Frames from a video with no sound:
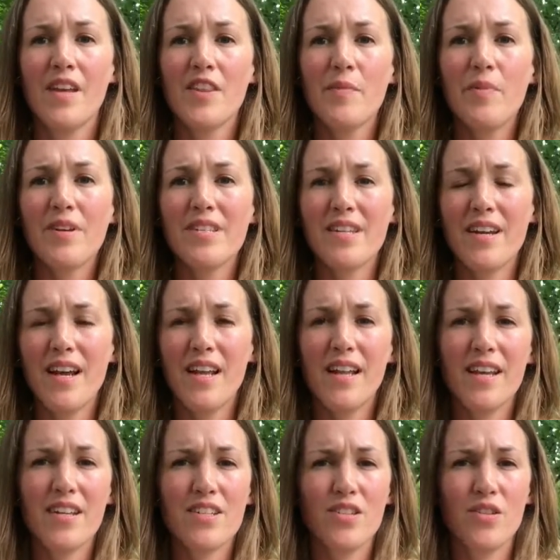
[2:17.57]
The books that I
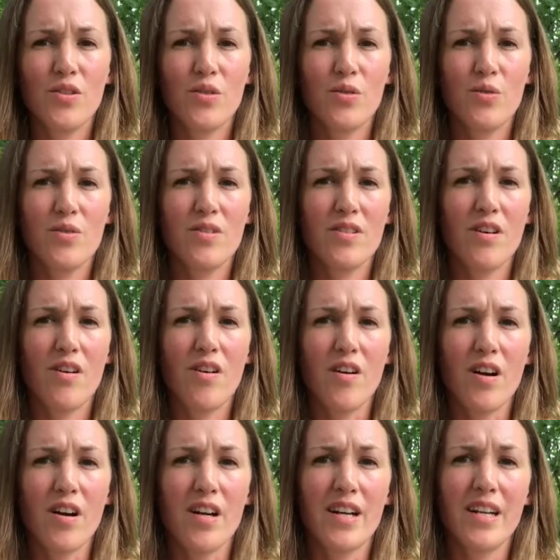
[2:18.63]
like to use
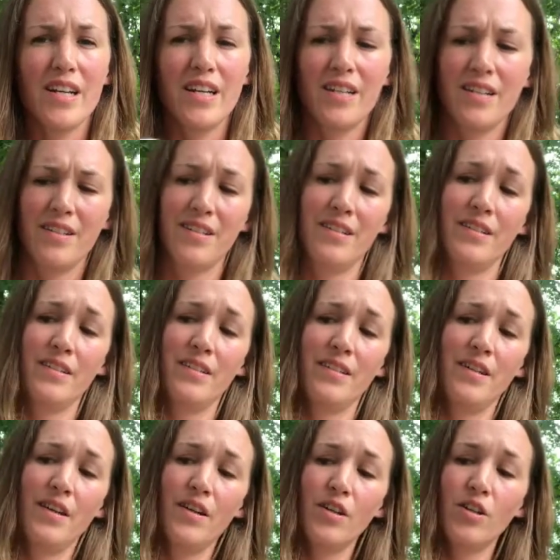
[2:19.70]
are
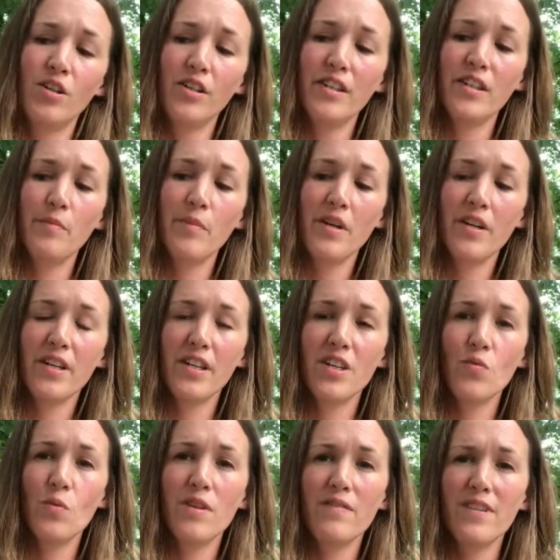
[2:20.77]
Early
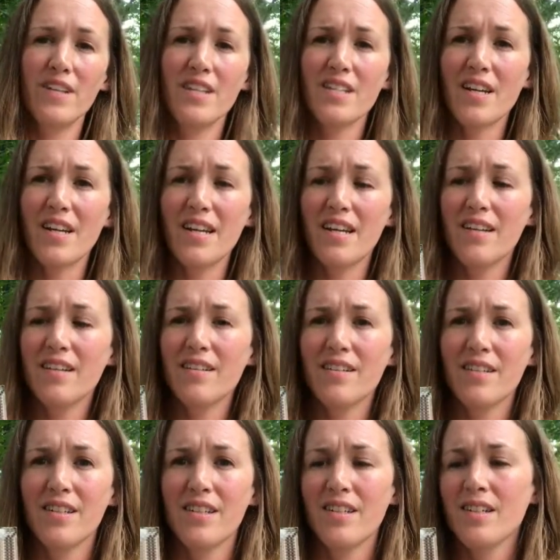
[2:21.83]
American Weaving and Dyeing.
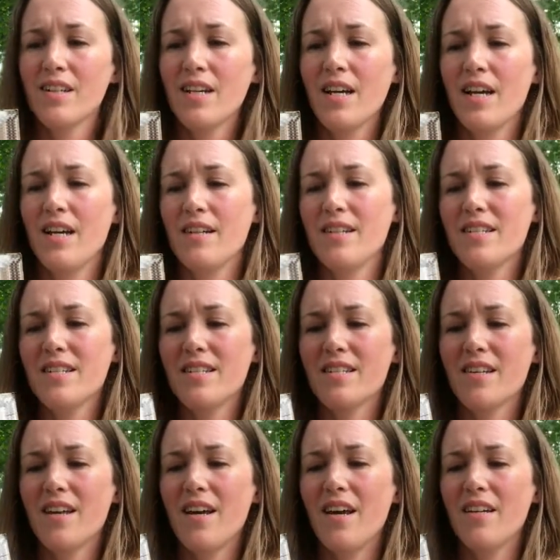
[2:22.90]
This has
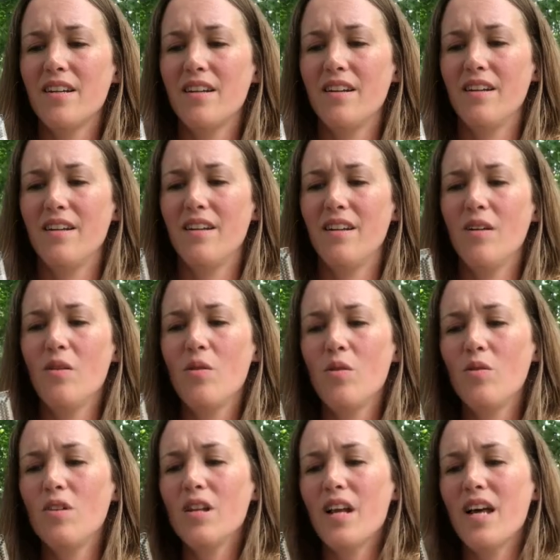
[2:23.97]
got a
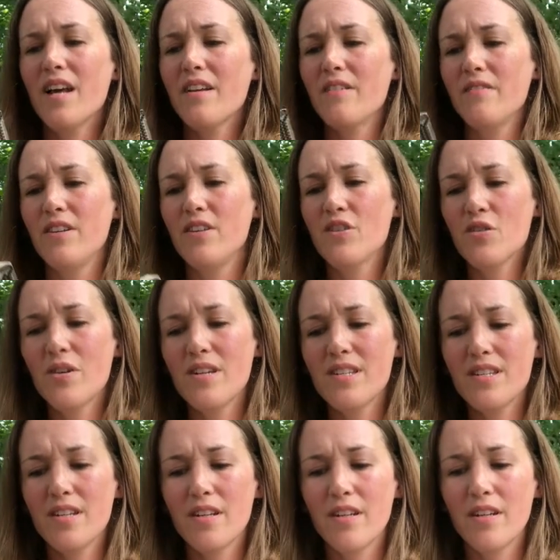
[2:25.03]
whole lot of
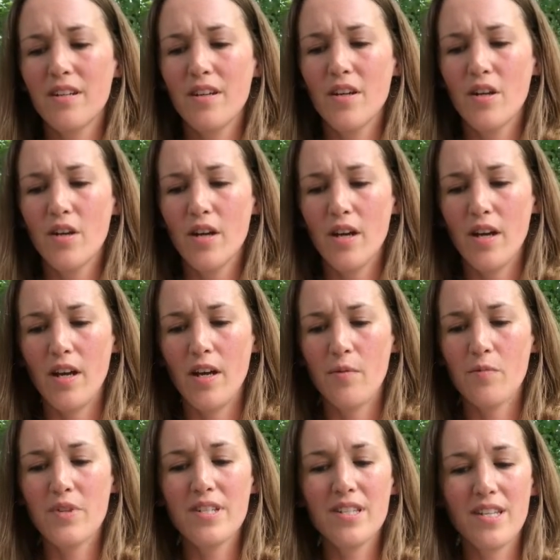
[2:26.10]
interesting
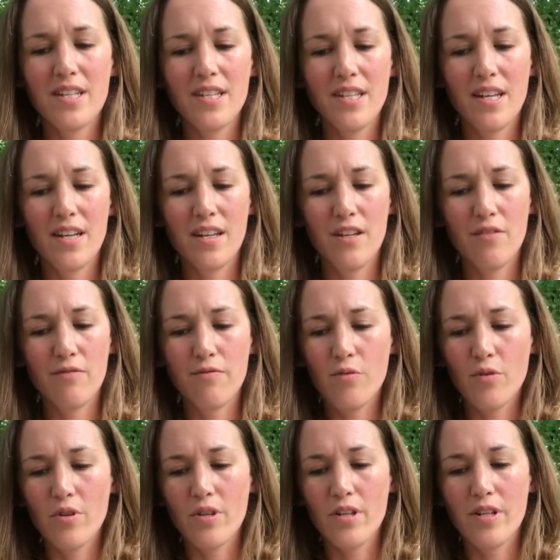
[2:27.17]
receipts in it
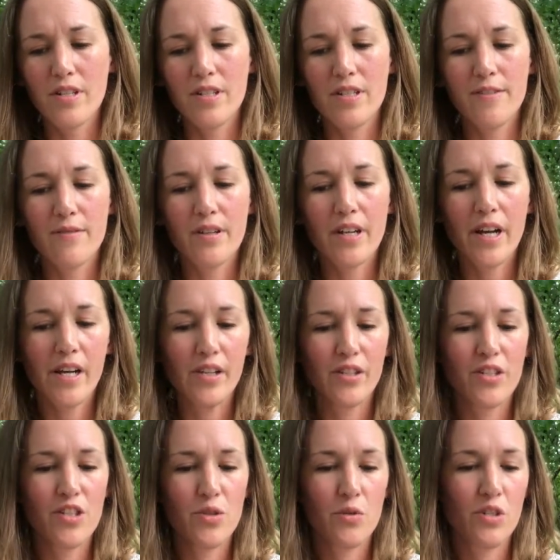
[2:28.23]
for different
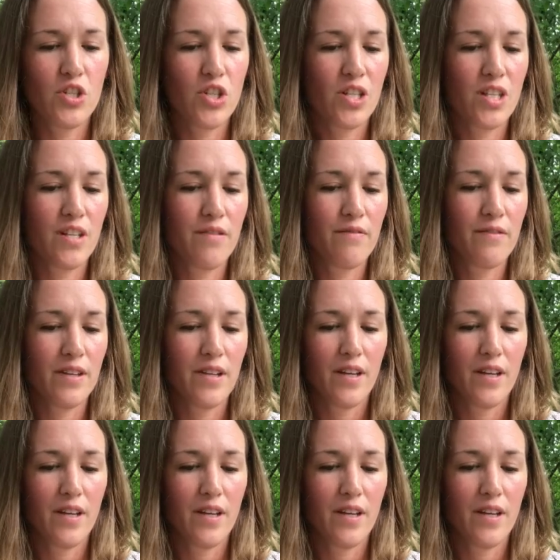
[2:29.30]
colors to achieve,